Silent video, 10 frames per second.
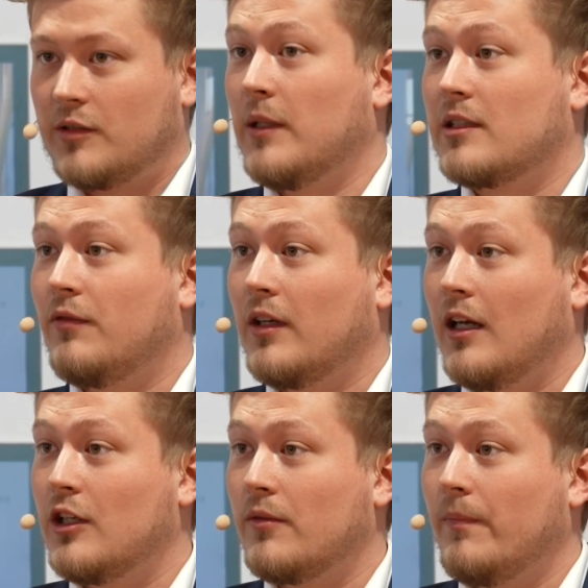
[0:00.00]

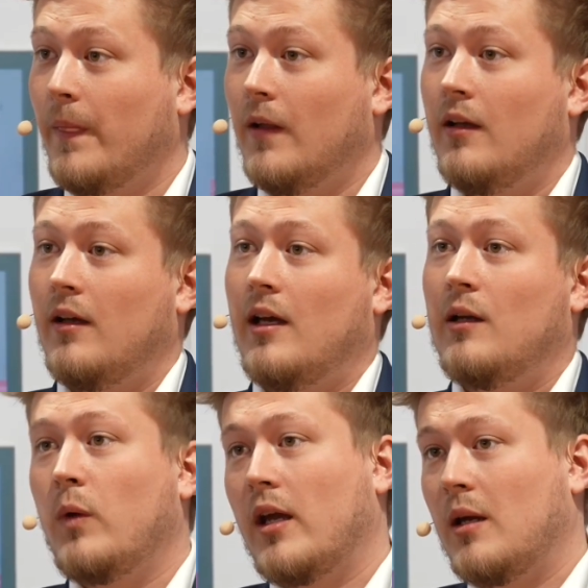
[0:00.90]
specification.
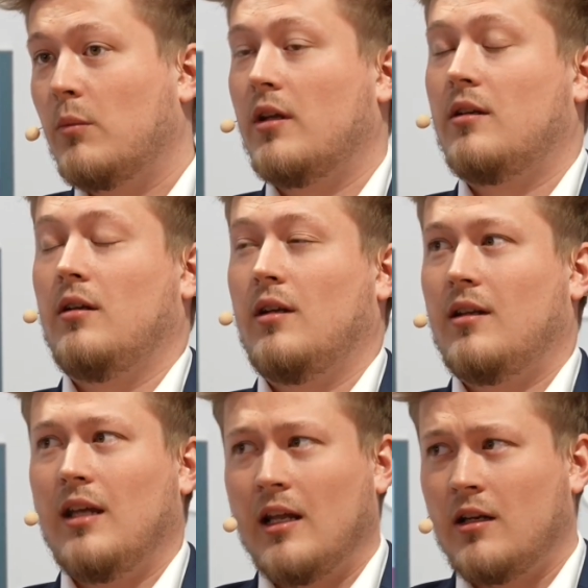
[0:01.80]
And we aim that
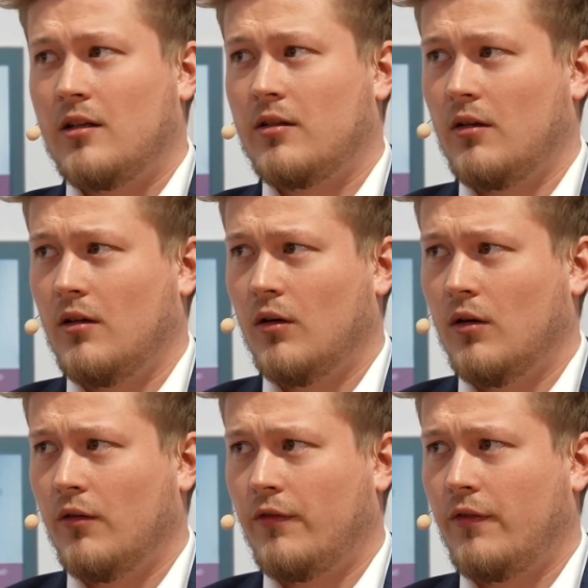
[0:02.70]
at the end
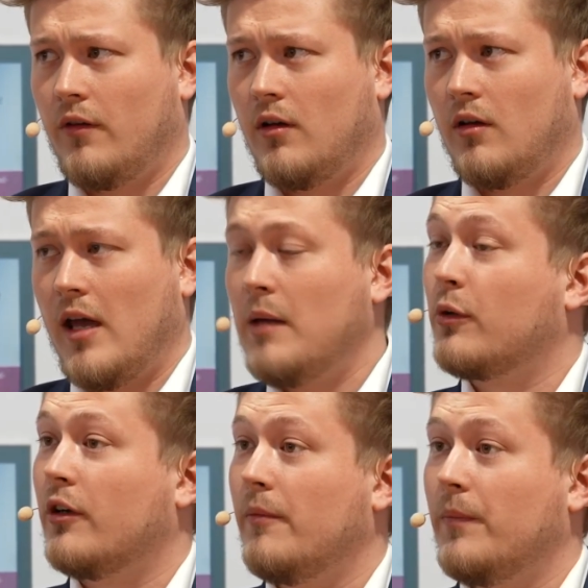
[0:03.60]
of
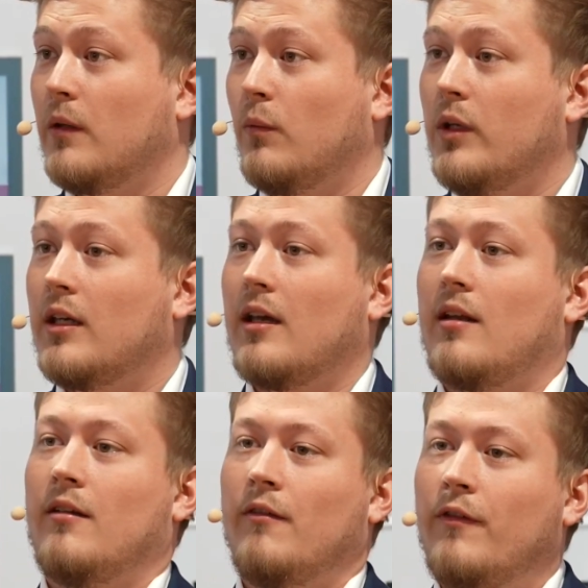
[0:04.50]
April, we
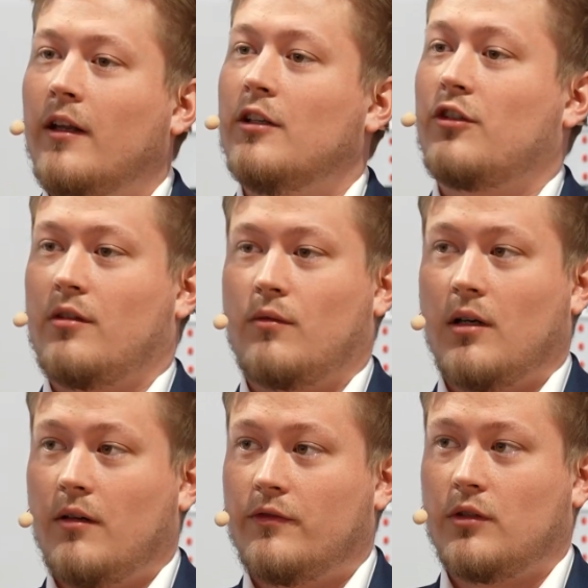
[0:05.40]
can finish the
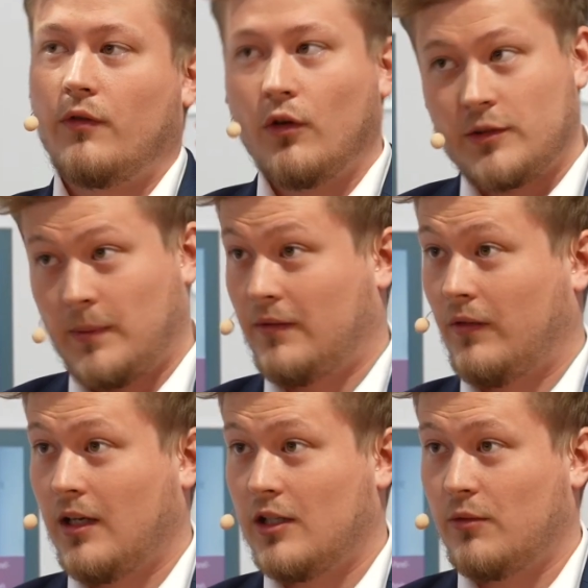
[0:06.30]
drafts of all
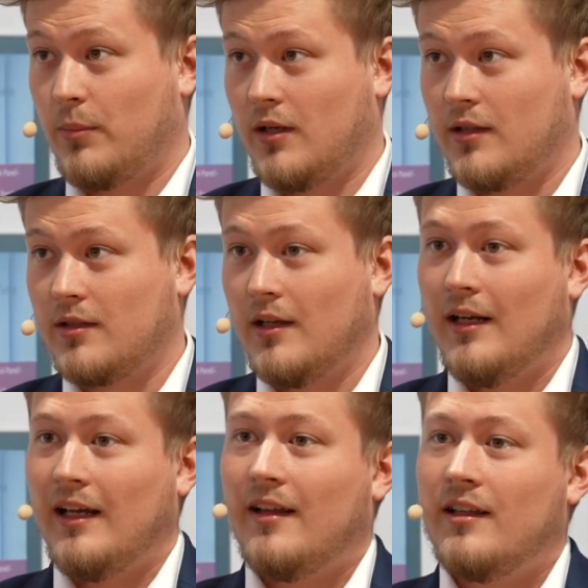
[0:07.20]
specification parts
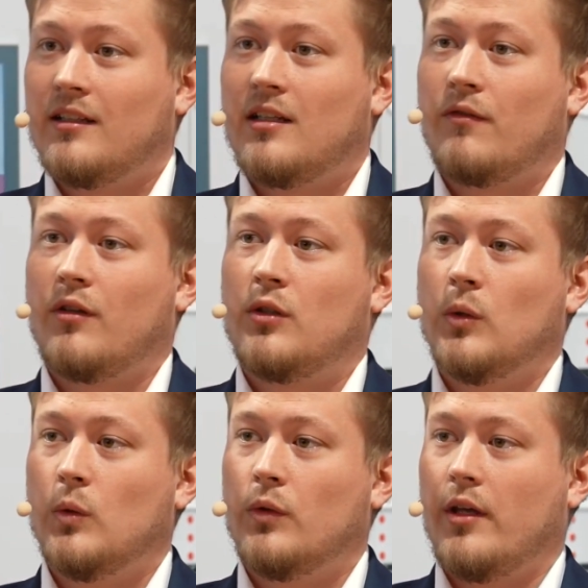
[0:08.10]
and then give it
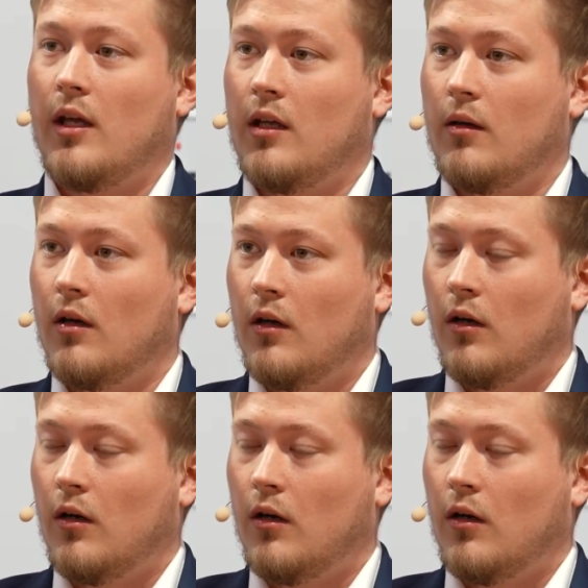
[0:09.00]
to the